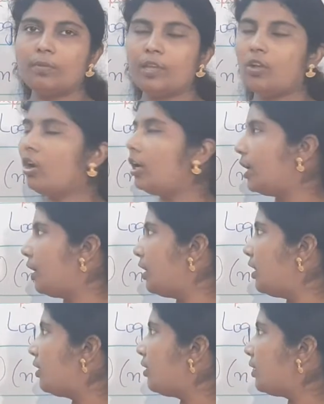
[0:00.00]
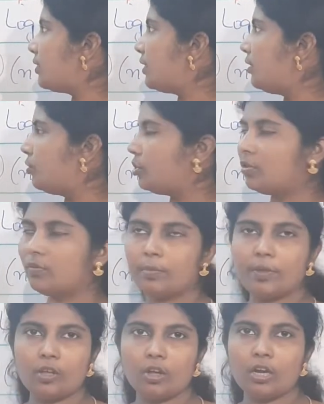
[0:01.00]
will be got, and here a solution will
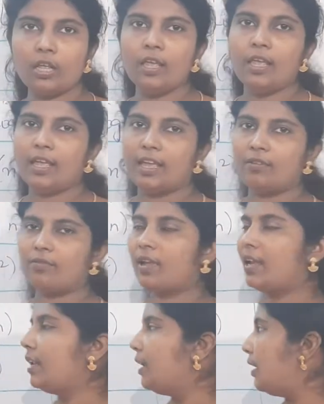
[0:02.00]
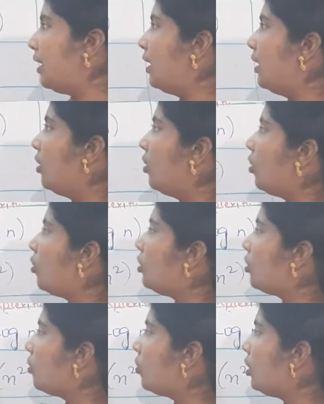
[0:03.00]
be got, and finally on
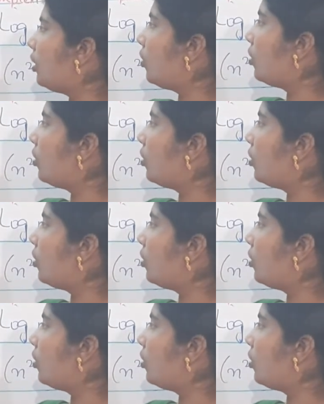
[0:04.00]
the whole,